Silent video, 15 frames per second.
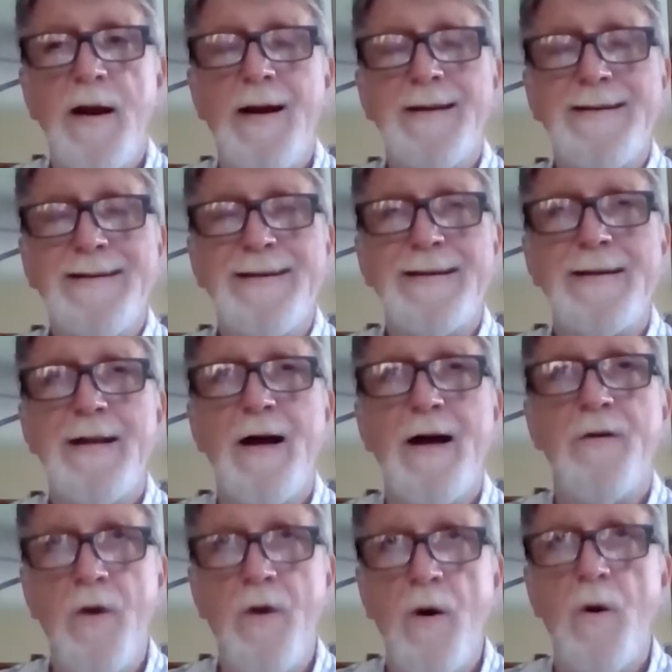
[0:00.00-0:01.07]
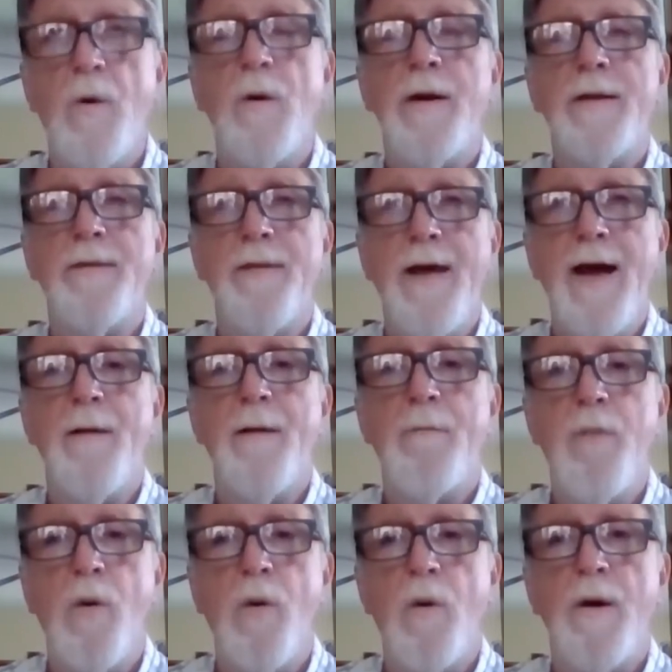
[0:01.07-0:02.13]
I did not know at that
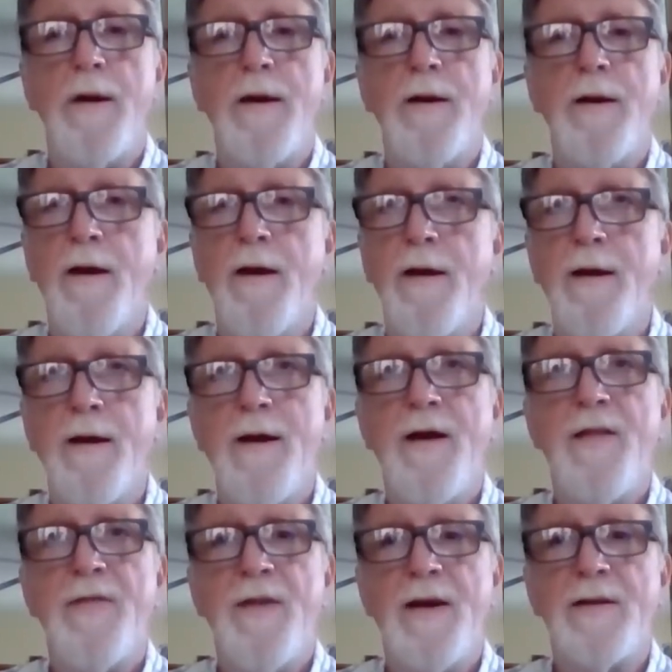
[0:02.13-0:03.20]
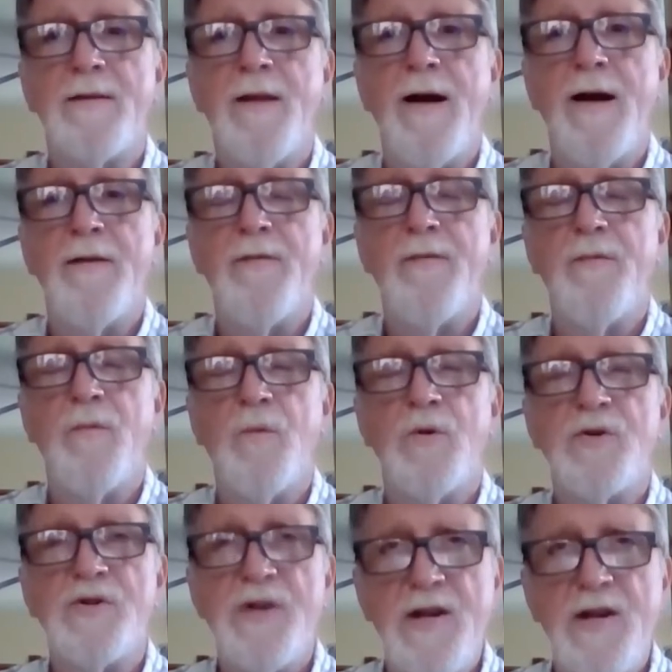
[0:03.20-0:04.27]
point that life would
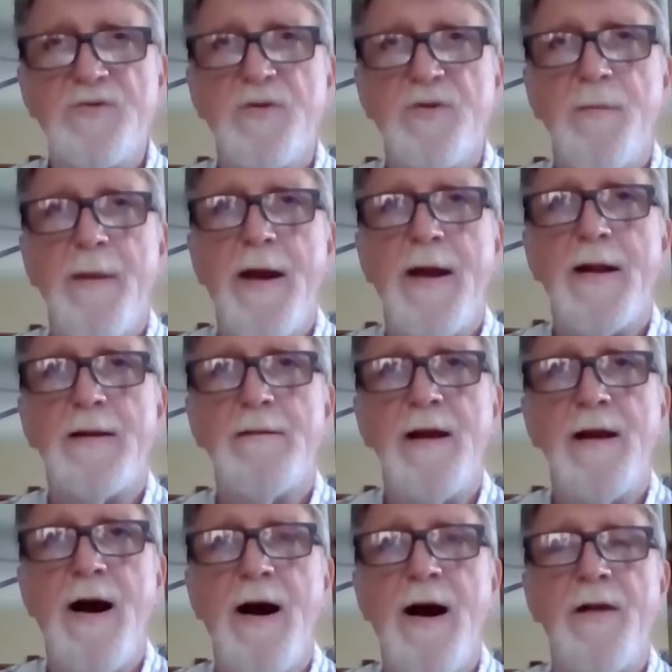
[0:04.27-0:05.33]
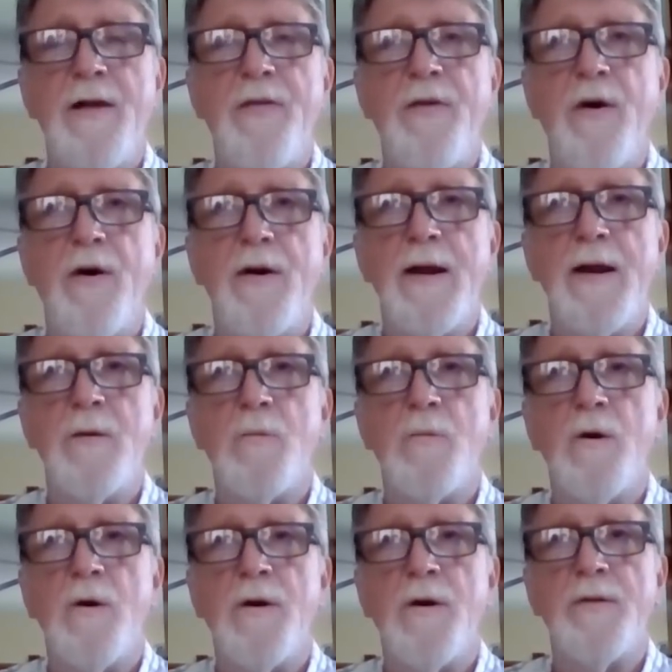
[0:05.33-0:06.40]
change dramatically. I thought it
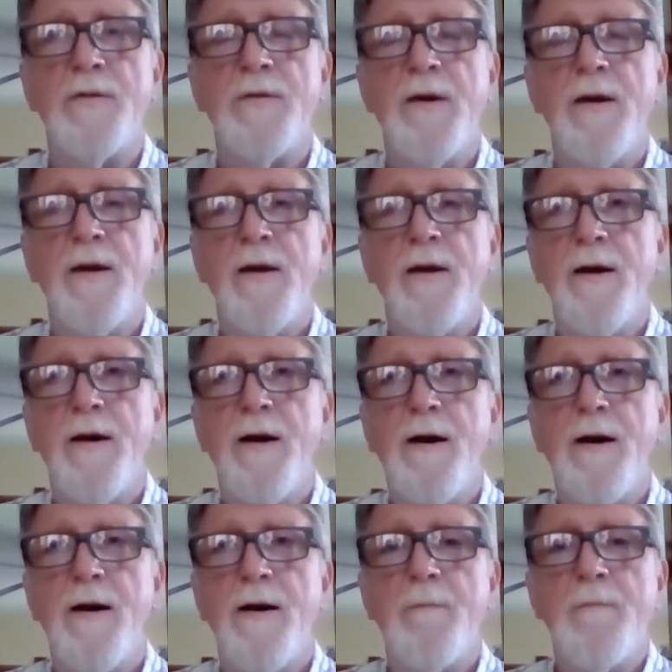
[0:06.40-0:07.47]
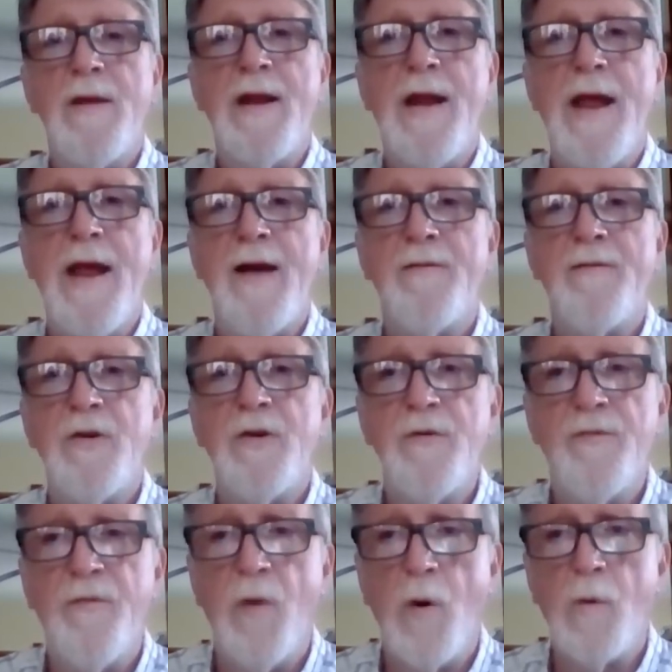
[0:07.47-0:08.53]
was an avenue
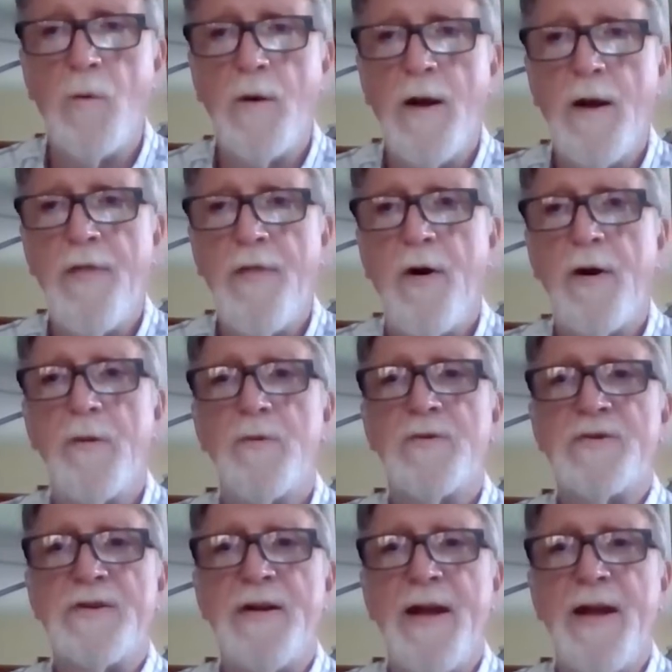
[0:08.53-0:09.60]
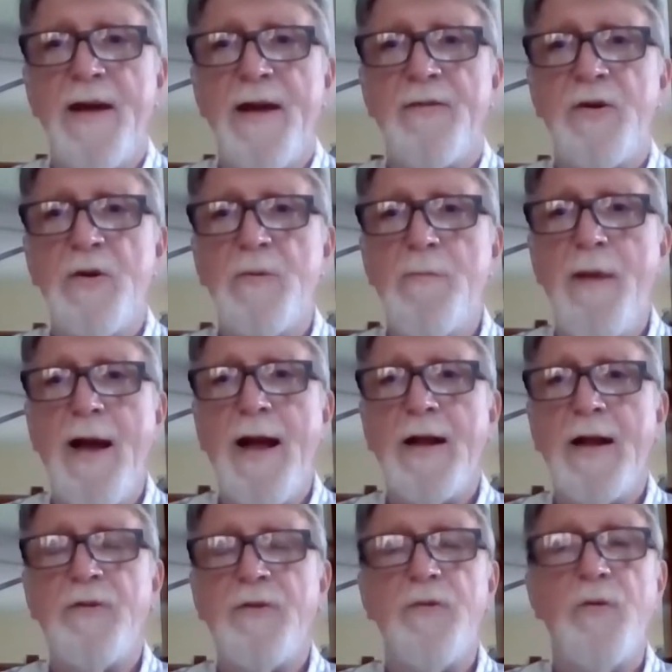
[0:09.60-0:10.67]
forward. I thought it was an avenue back
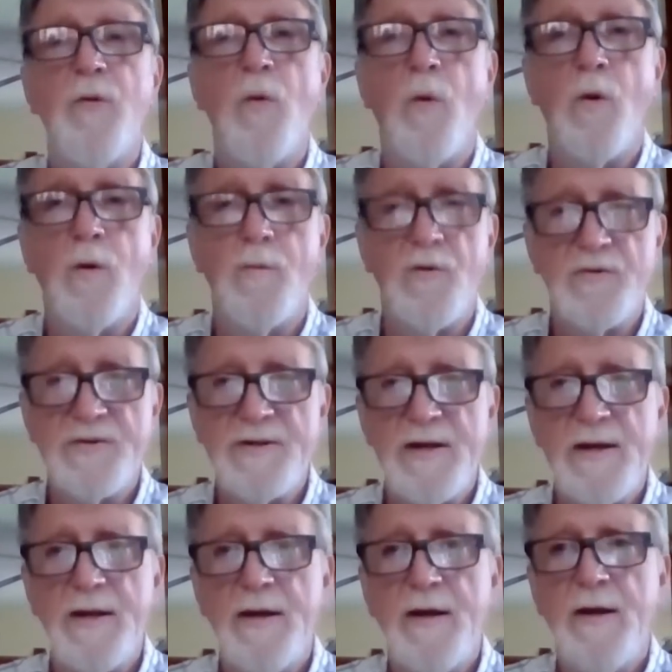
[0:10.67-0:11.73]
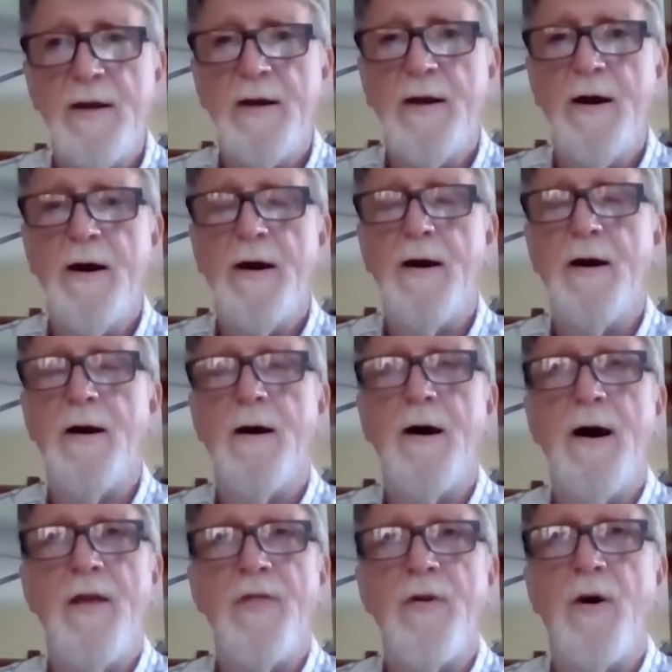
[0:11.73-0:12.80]
to normalcy.
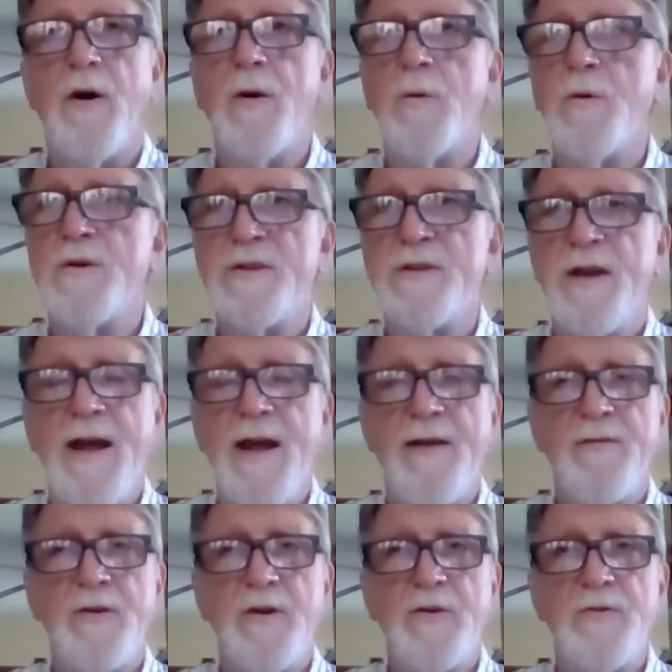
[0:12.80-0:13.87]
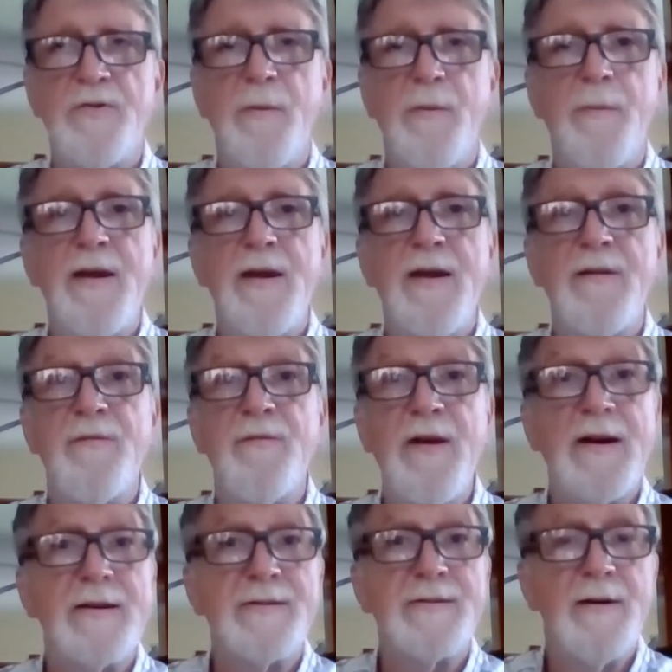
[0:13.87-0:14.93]
I thought it was an avenue to being
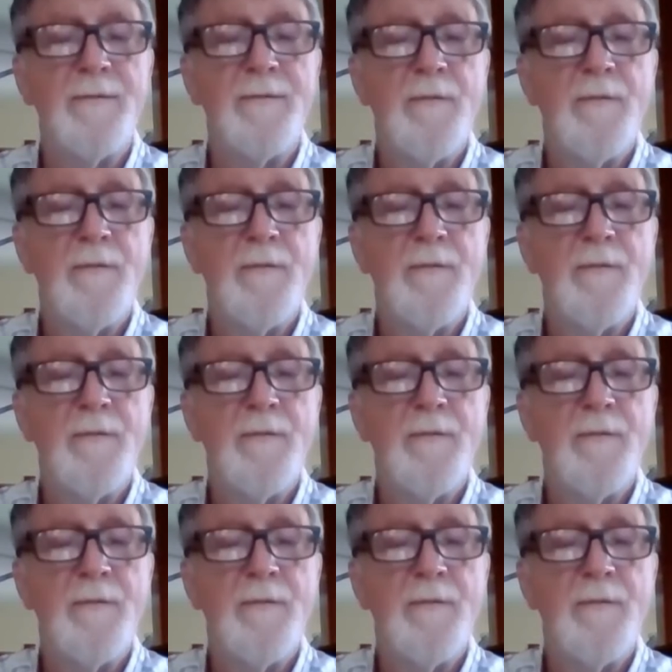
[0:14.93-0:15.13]
fixed.